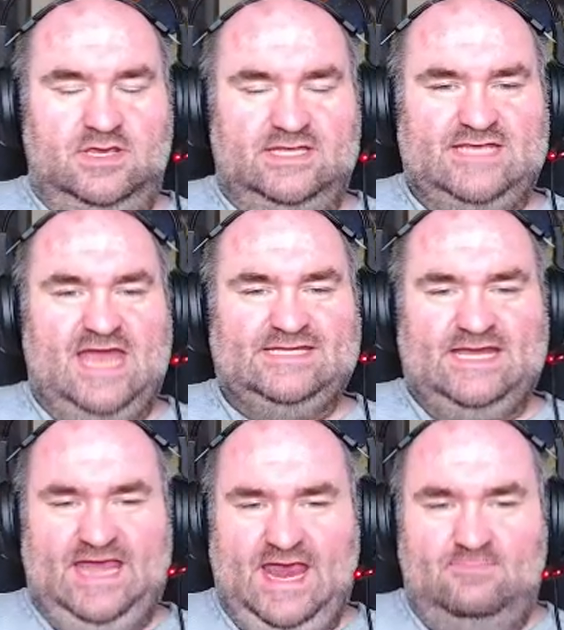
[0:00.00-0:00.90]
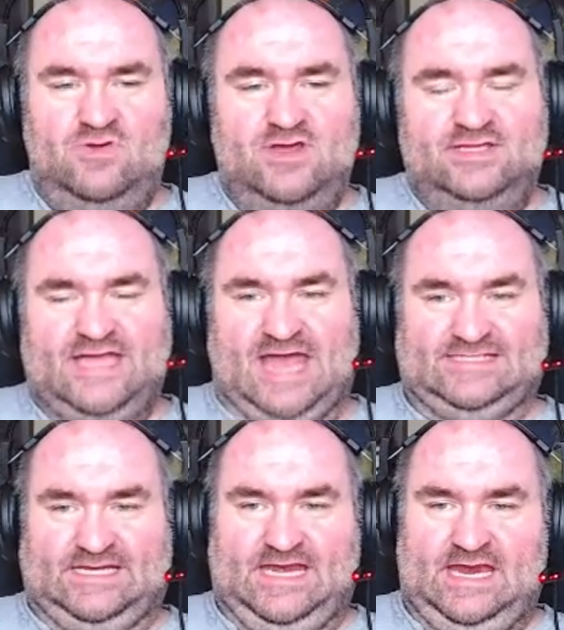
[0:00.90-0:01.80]
Is that the camera? That's
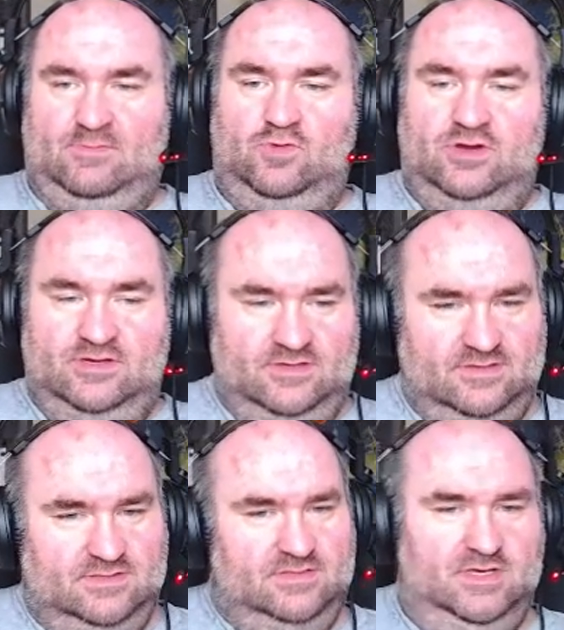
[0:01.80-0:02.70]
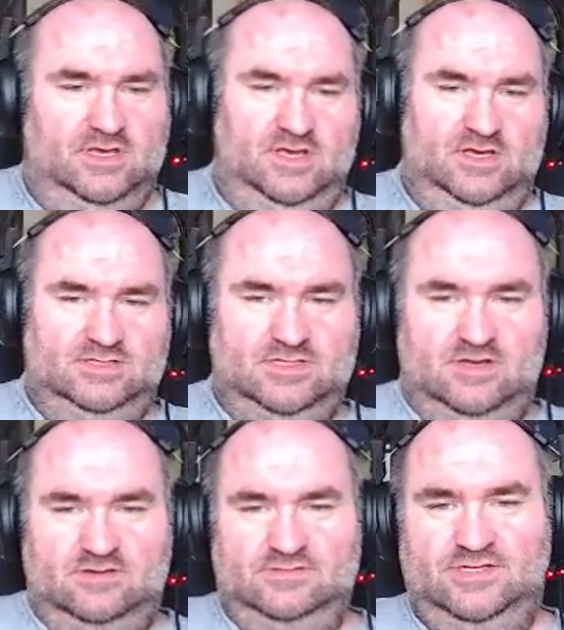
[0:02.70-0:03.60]
the camera.
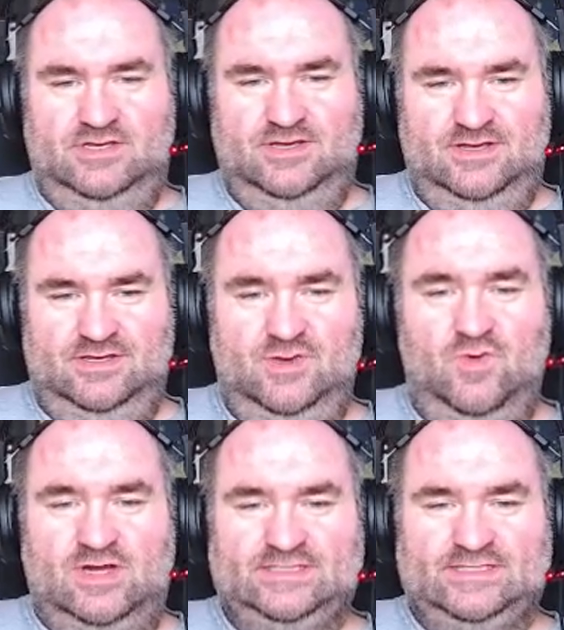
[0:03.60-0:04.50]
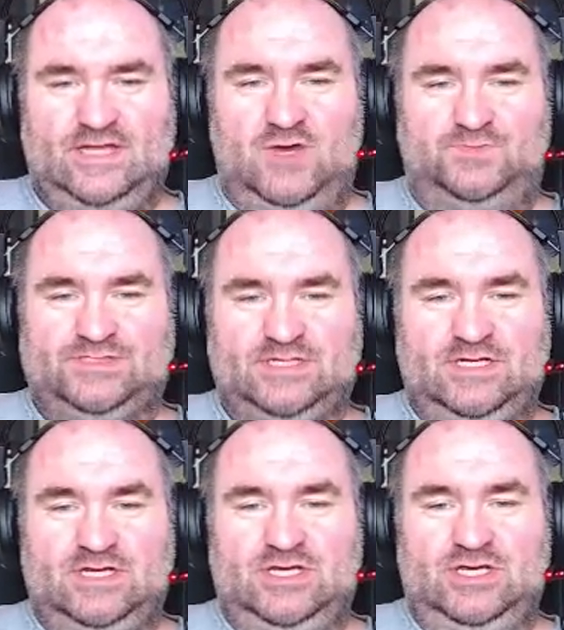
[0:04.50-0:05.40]
So, you want slopes?
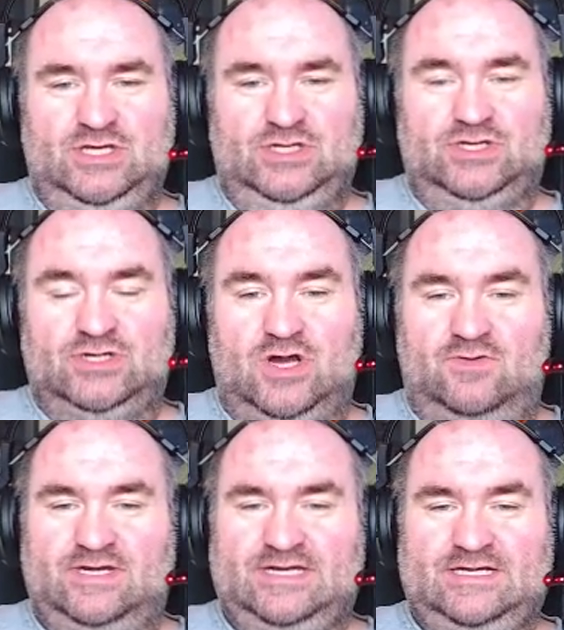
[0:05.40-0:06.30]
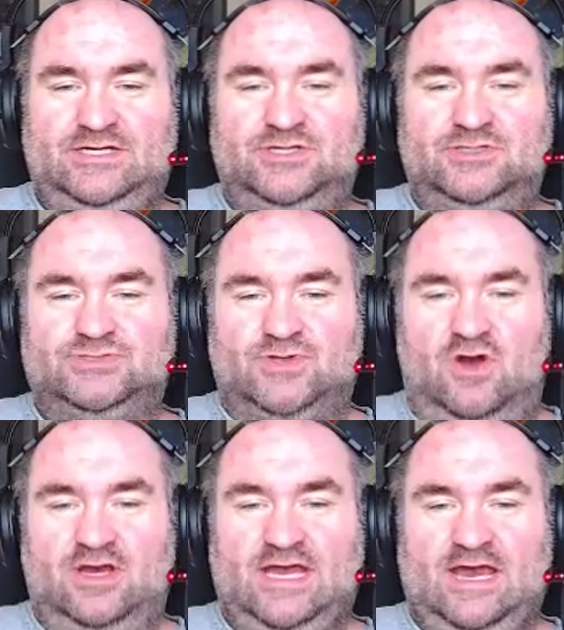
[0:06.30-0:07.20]
You're going in and you're
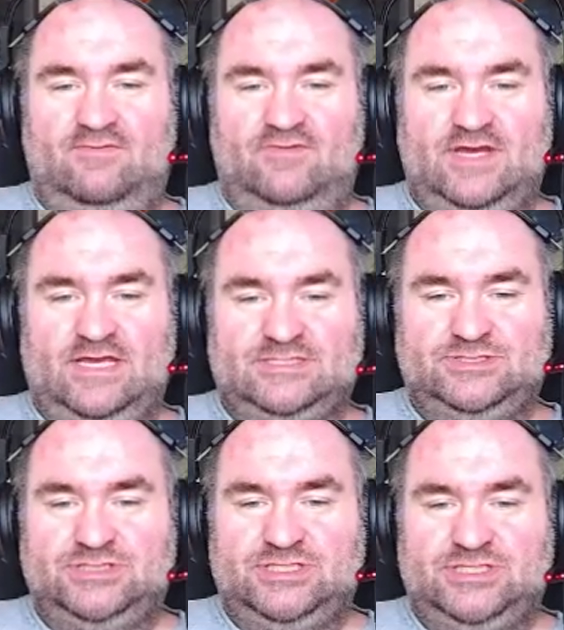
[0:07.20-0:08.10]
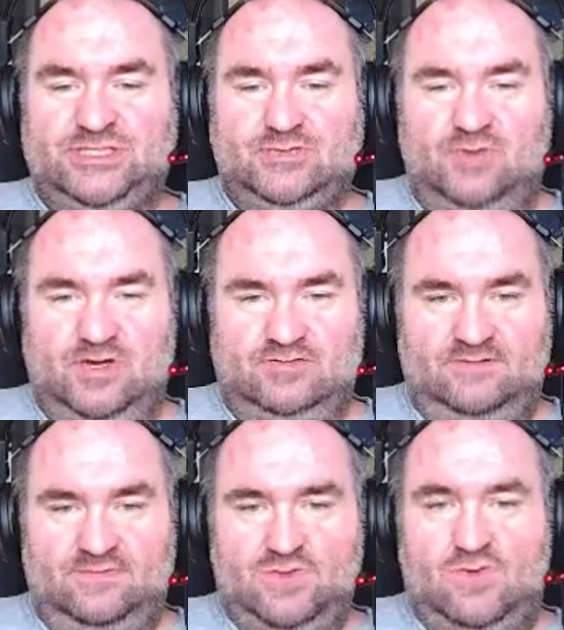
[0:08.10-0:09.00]
drawing every GD one of
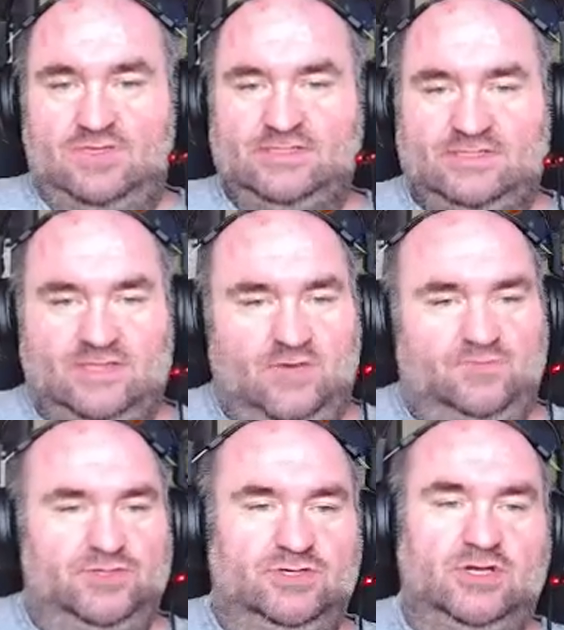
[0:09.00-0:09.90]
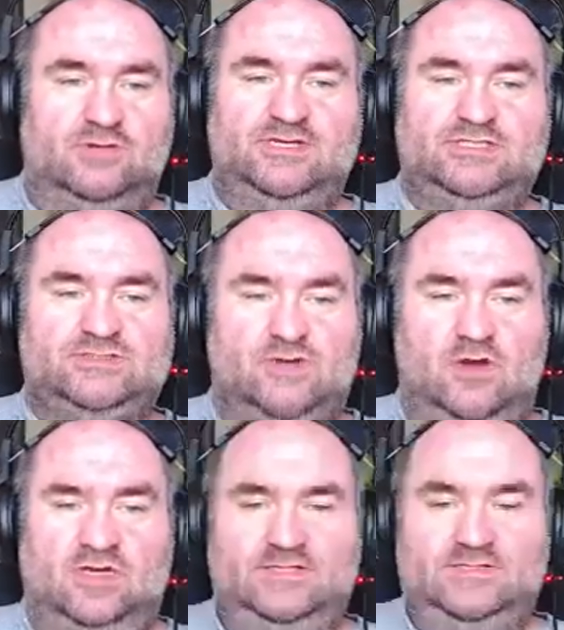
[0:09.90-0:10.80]
them. You want a slope? You're going to be
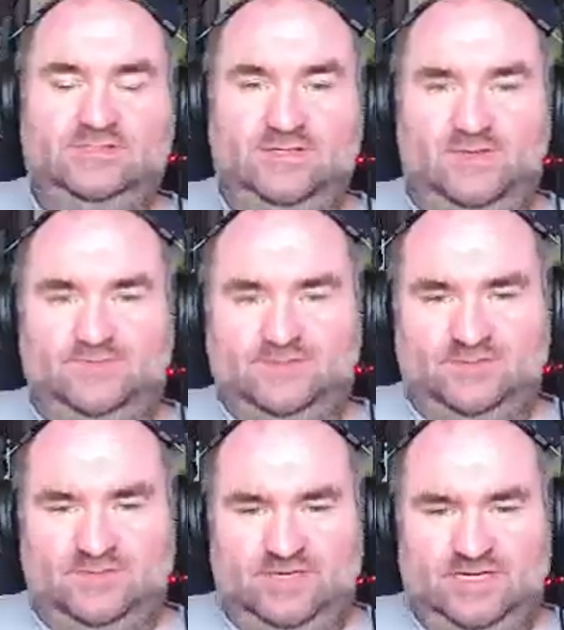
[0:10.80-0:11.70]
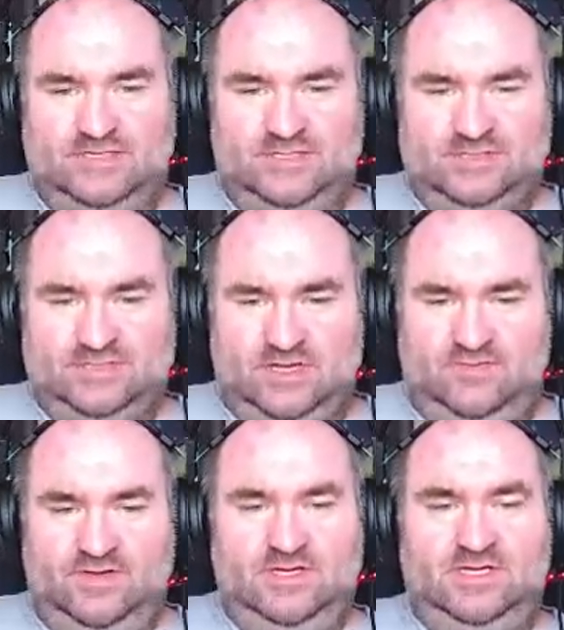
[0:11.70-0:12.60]
drawing the slopes or in
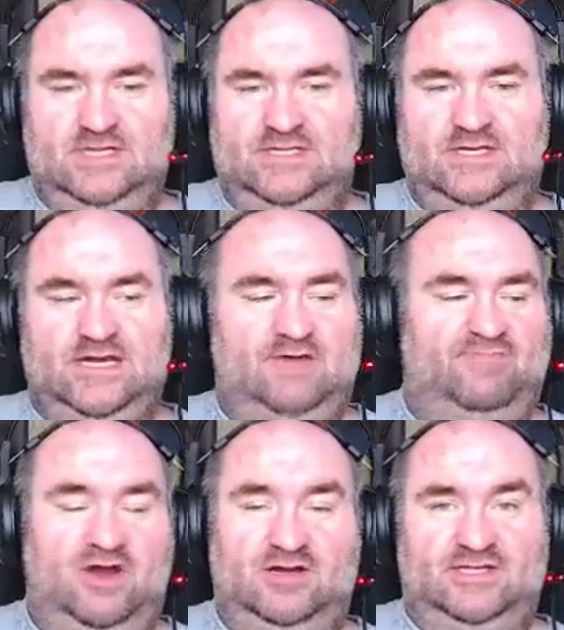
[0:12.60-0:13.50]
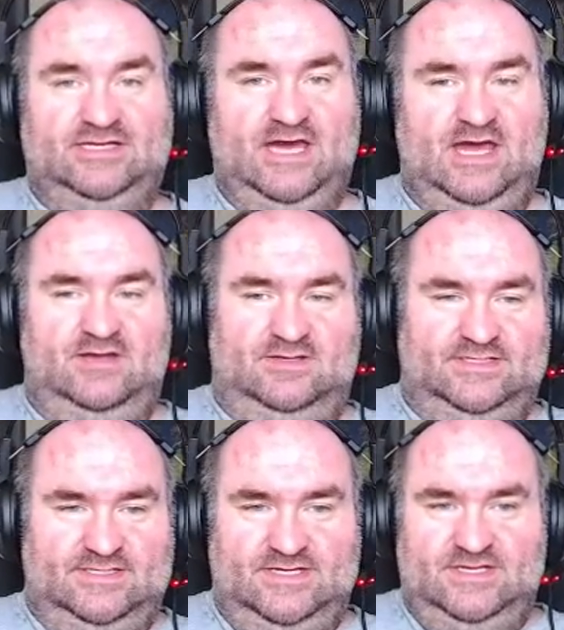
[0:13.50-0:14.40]
yourself. They're not part of the
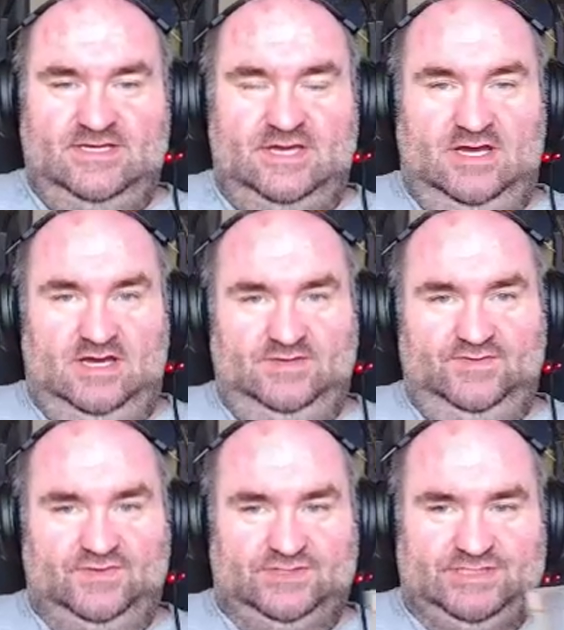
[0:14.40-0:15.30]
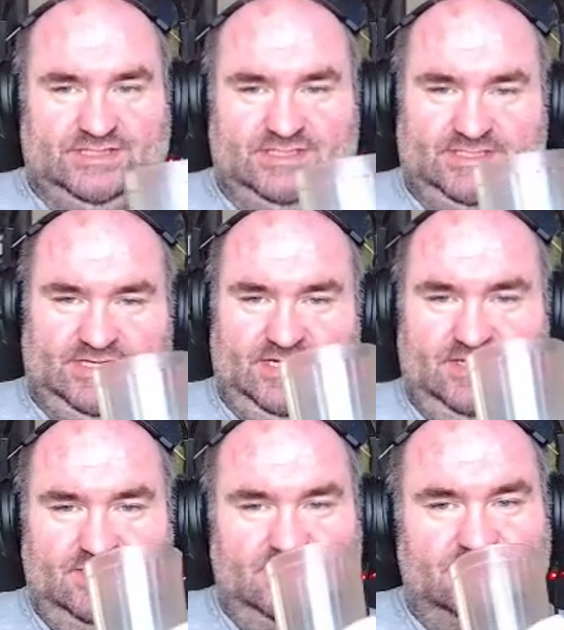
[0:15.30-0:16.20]
tiles. Unfortunately.
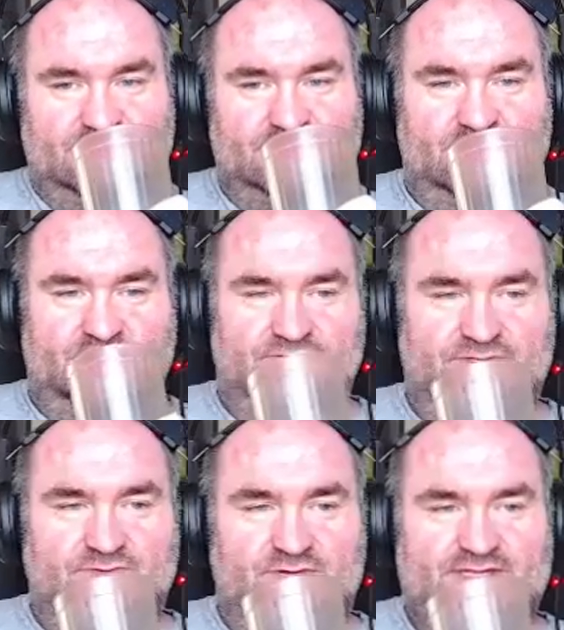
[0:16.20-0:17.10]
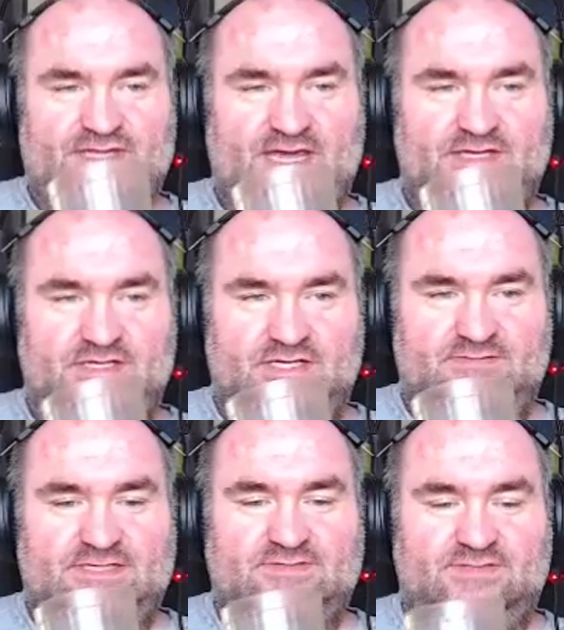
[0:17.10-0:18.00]
So you want that, you're going to
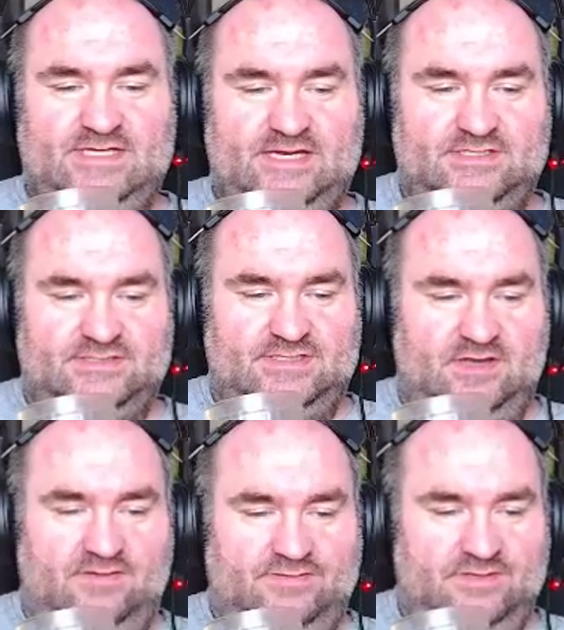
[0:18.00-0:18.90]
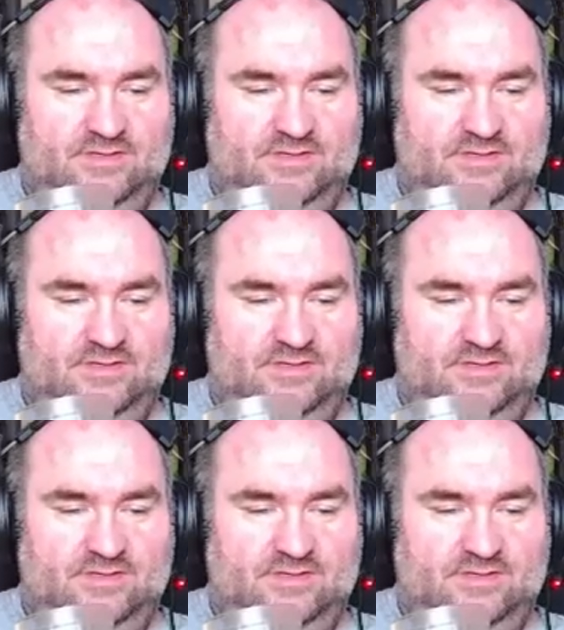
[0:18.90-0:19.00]
be doing that yourself.